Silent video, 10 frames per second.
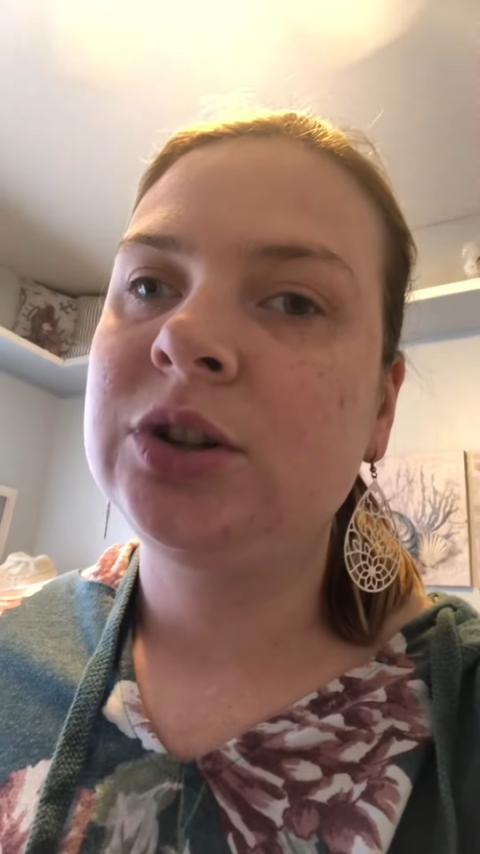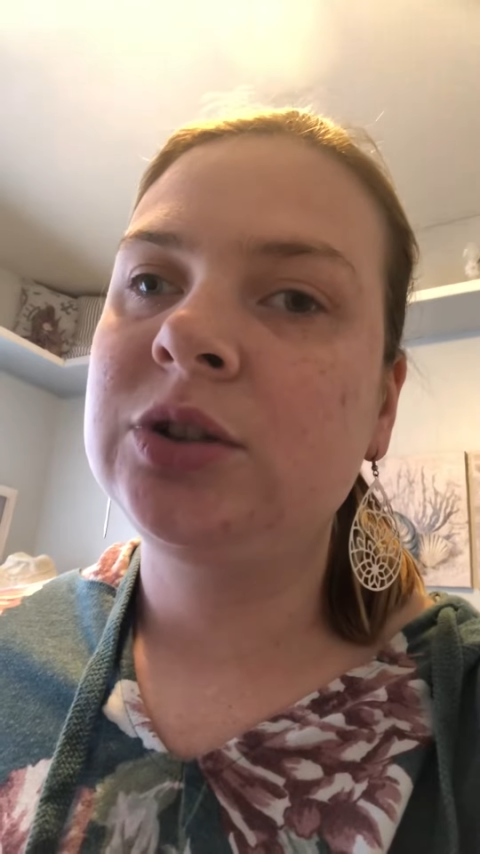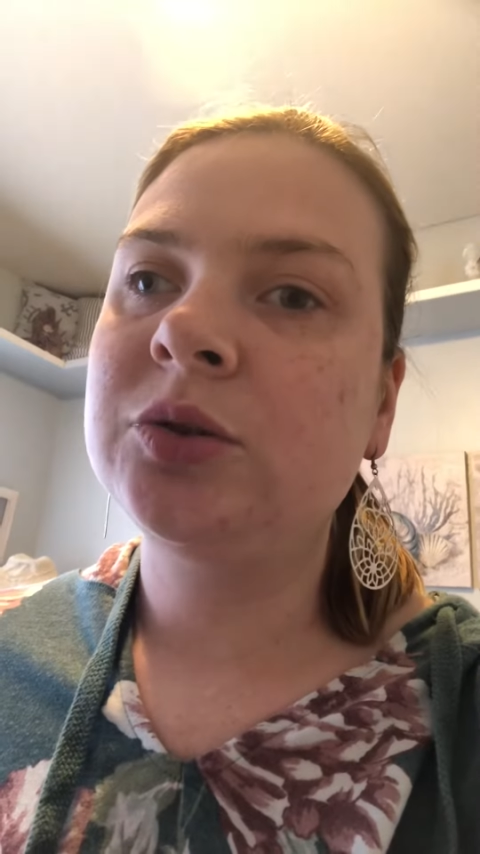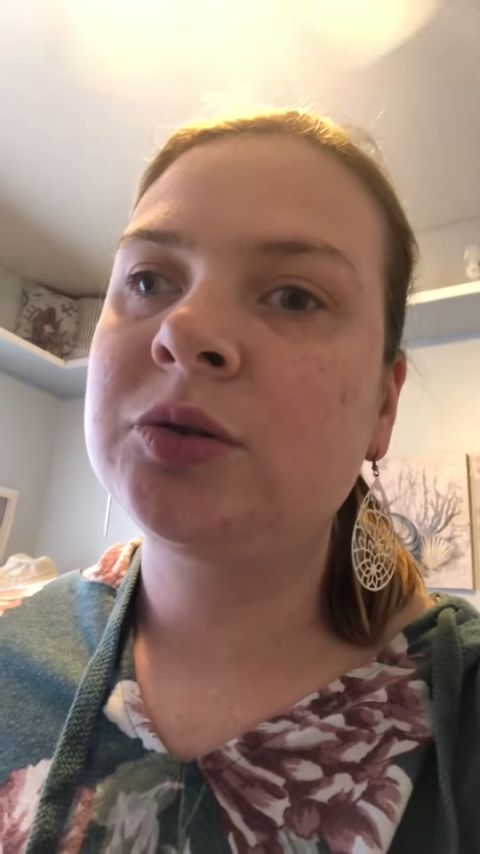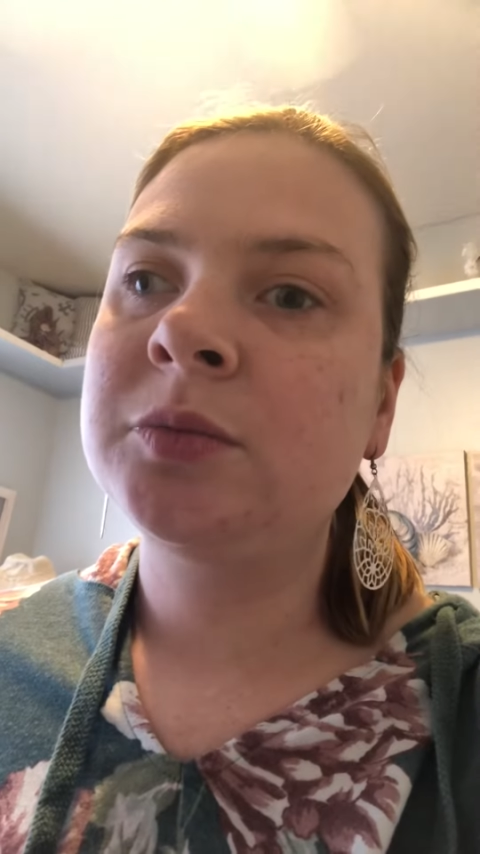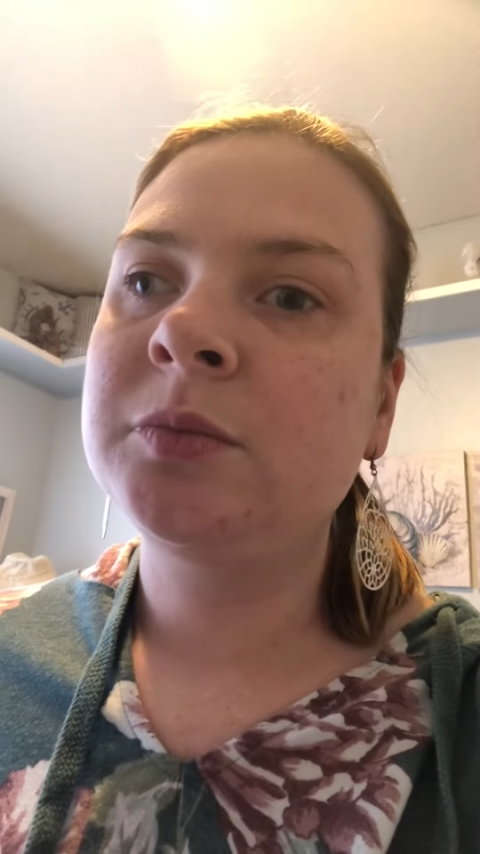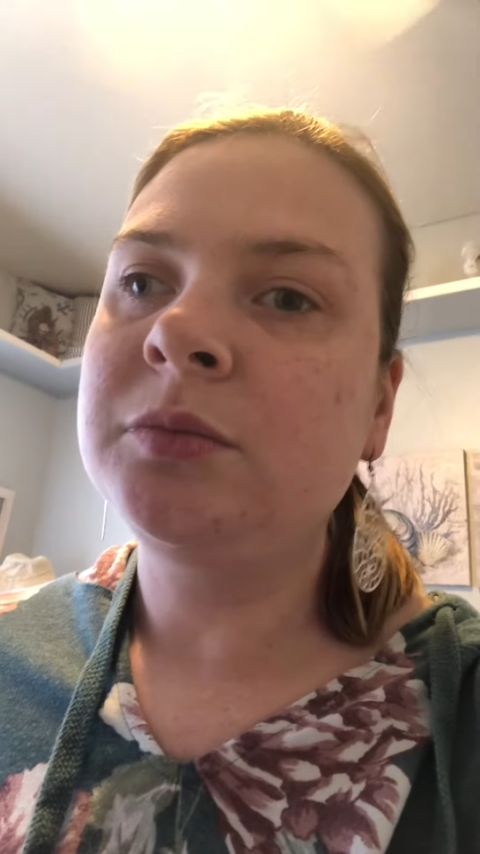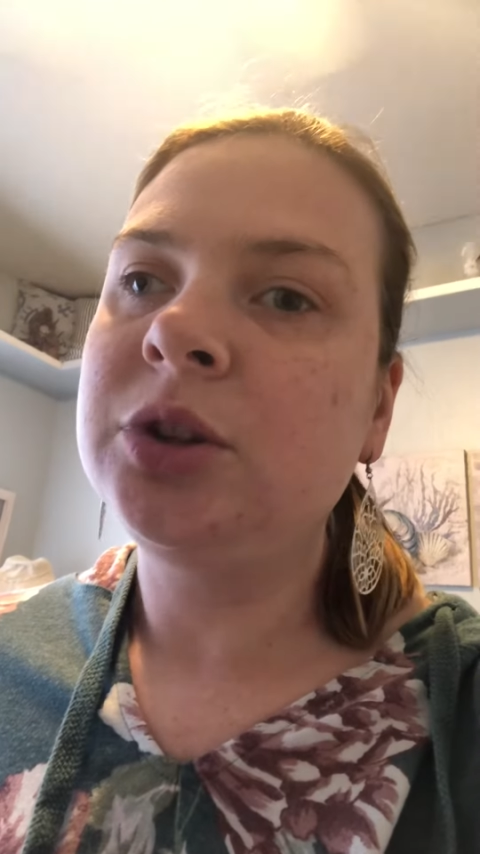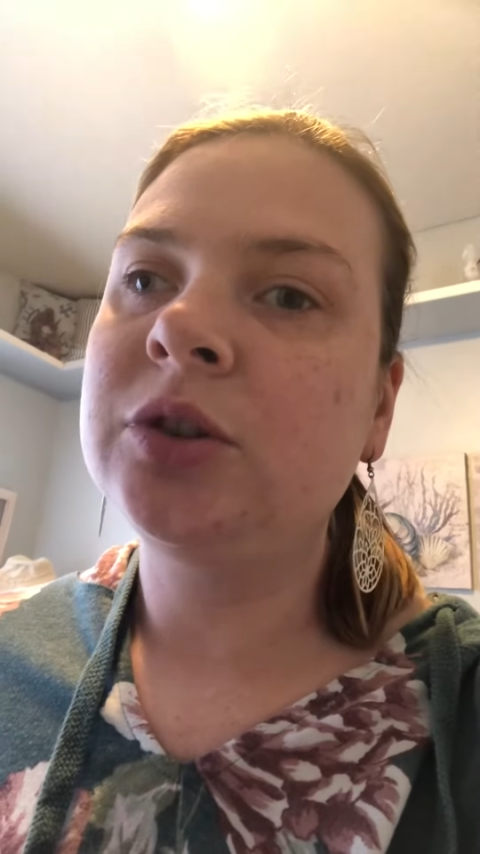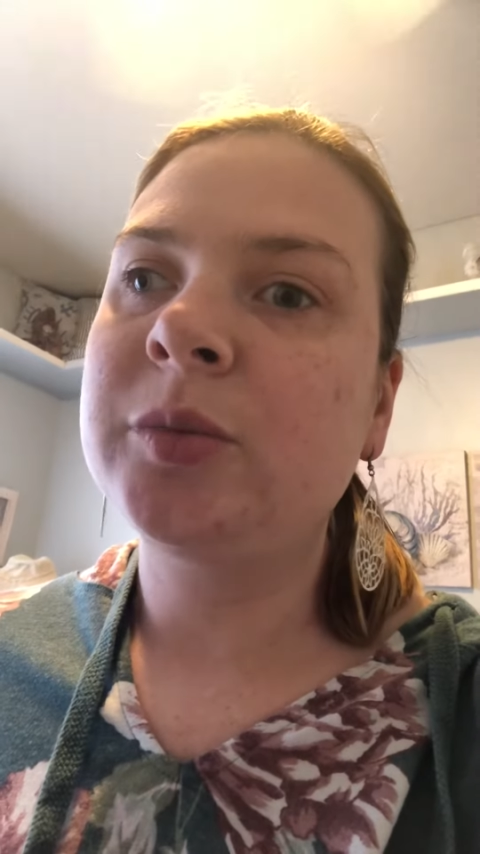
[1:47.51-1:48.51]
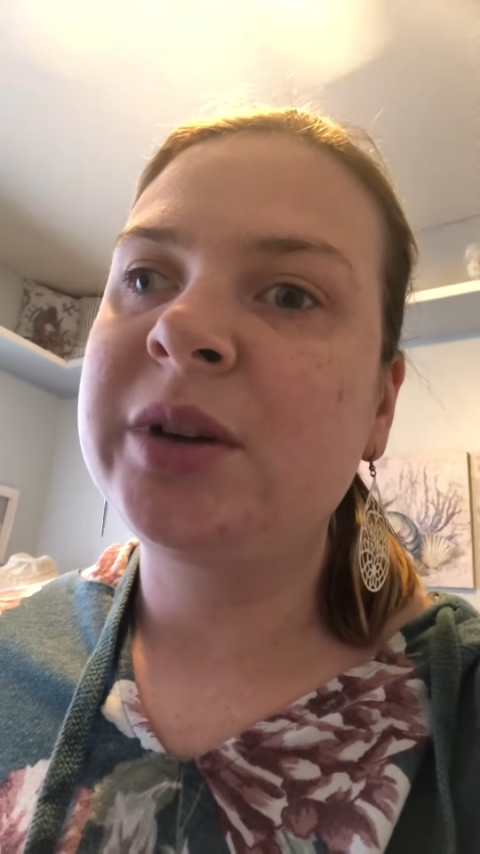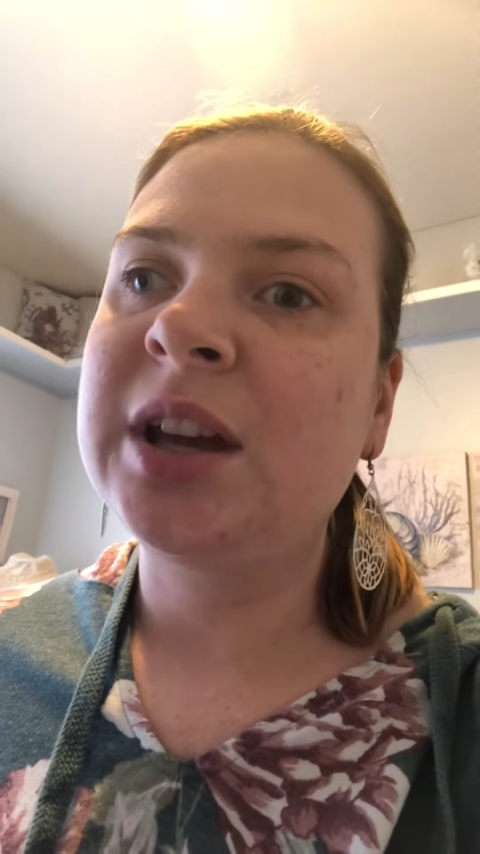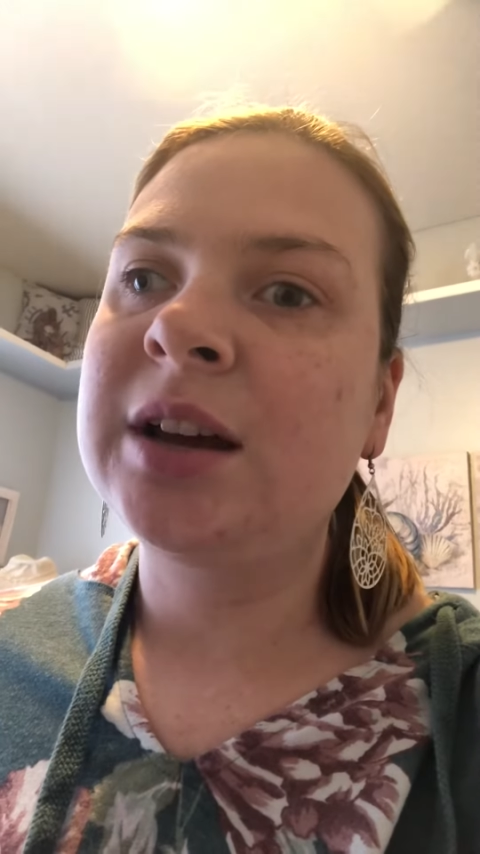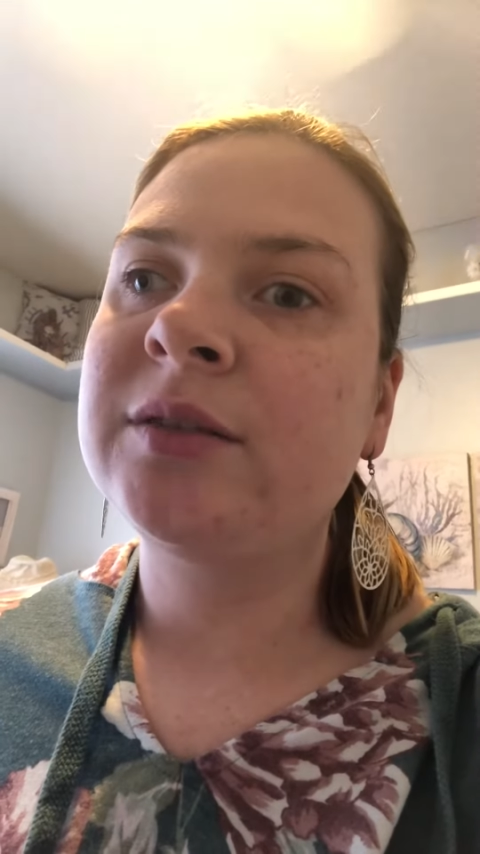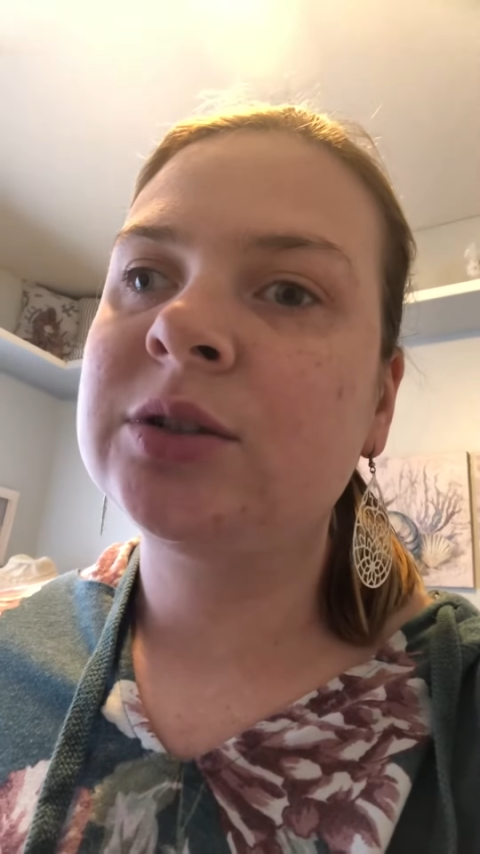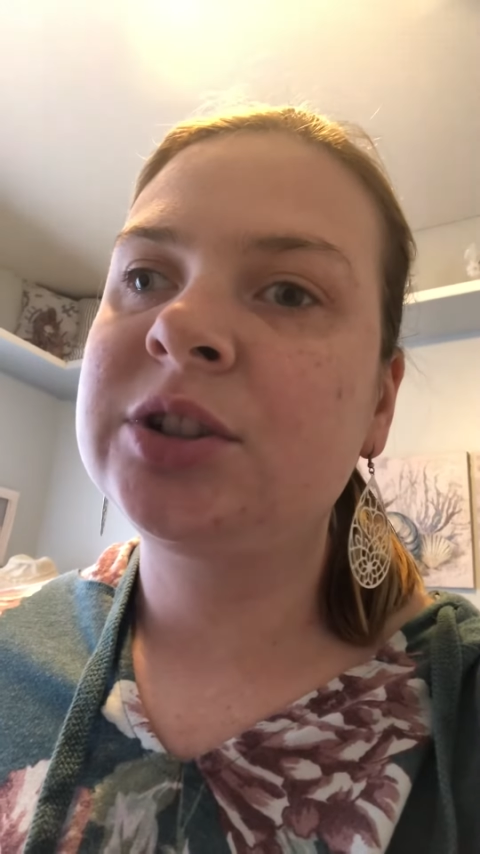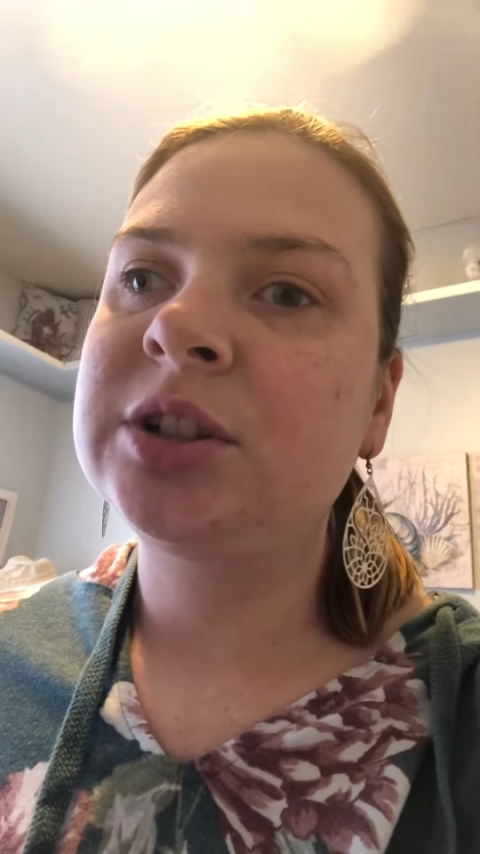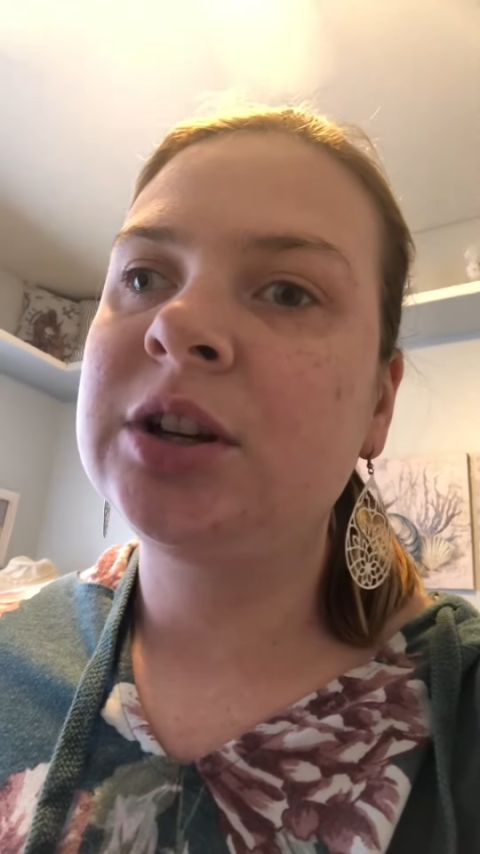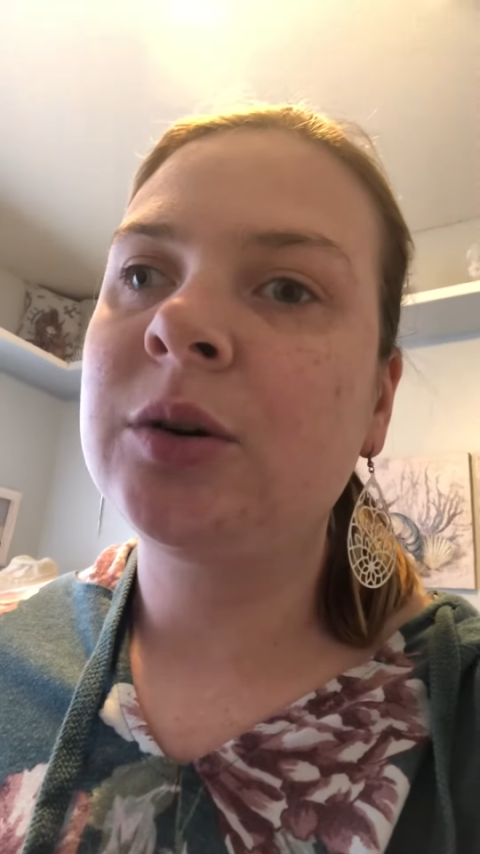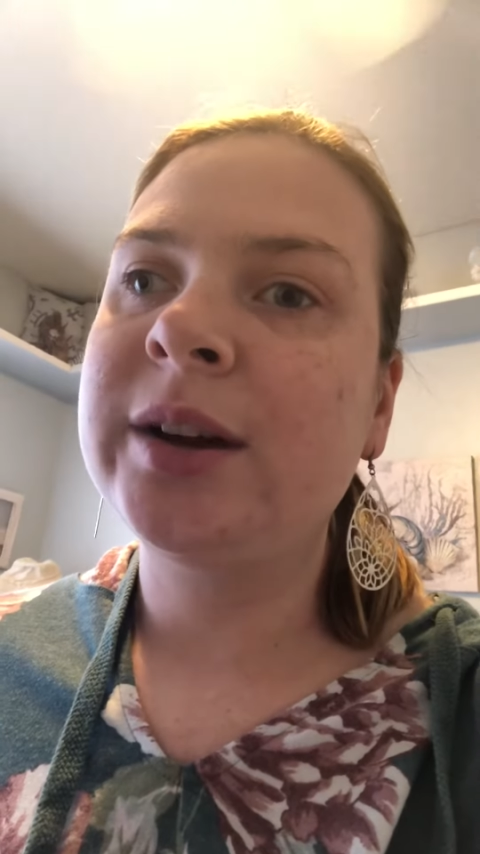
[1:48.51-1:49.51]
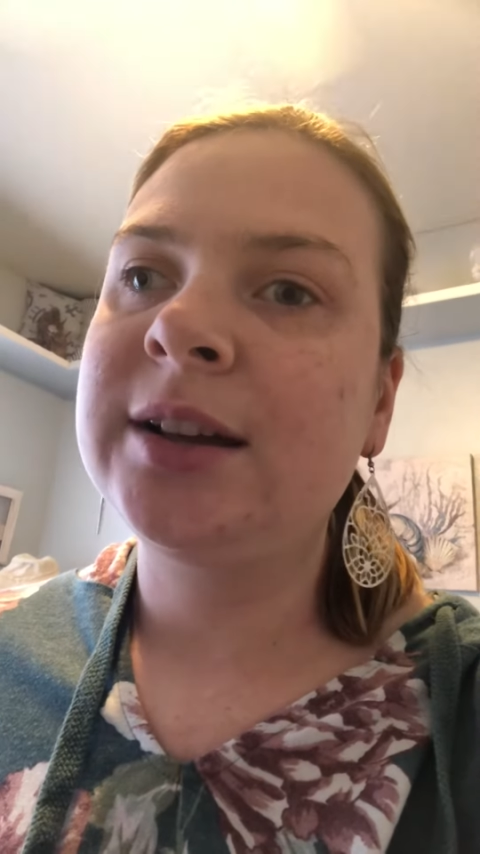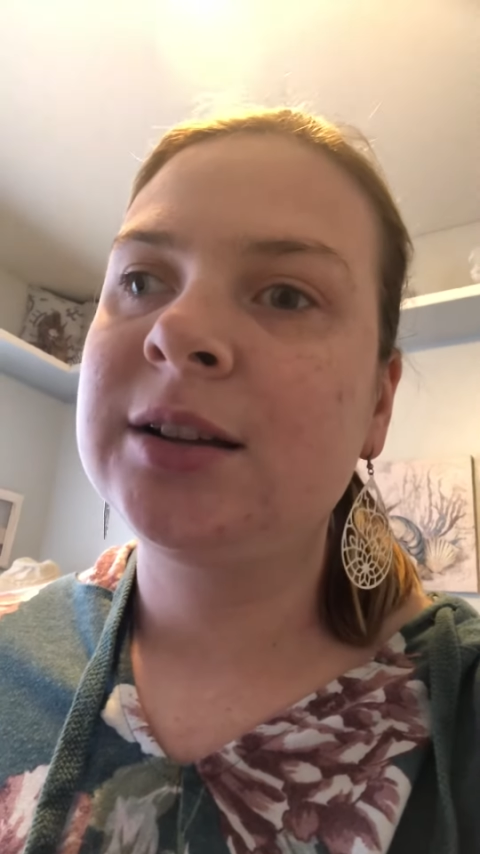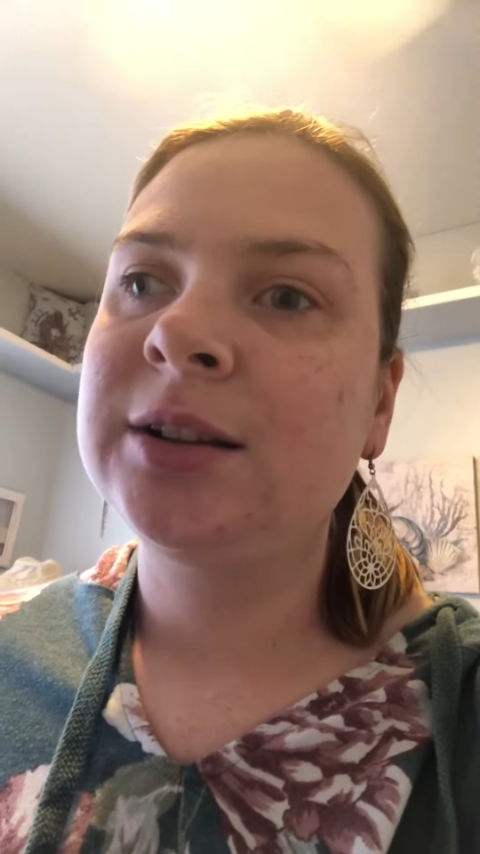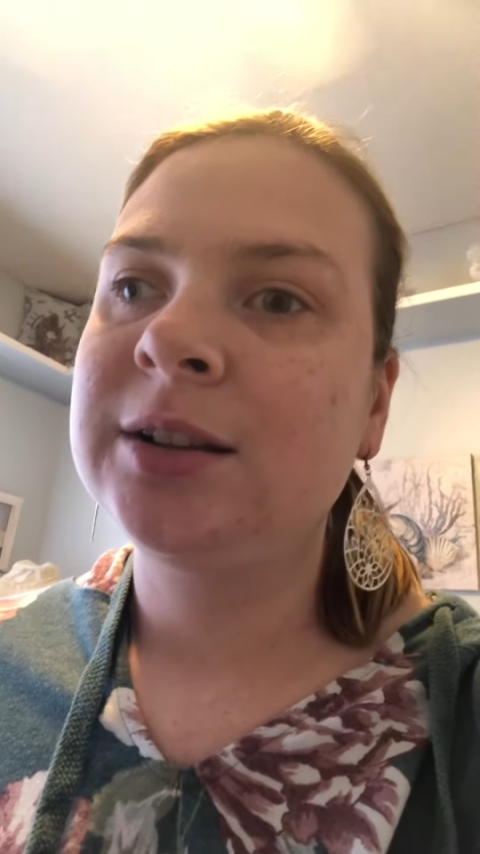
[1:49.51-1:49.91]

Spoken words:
you'll be able to know it